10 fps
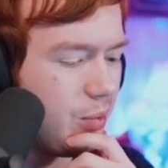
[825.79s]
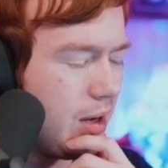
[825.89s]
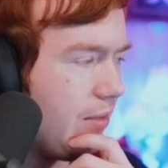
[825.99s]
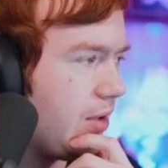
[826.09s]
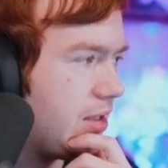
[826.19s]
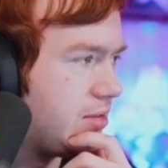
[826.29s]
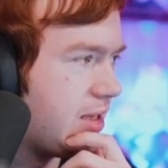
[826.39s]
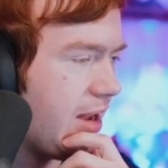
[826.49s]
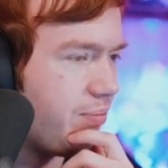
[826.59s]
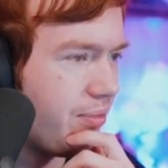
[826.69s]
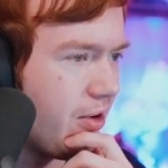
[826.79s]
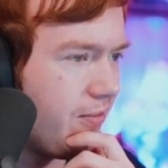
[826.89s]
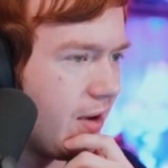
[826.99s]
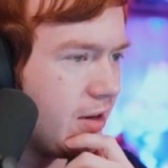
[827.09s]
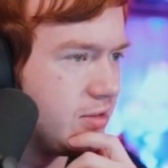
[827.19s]
Whenever you save
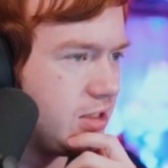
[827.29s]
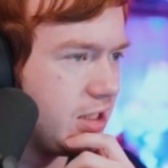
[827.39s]
profiles,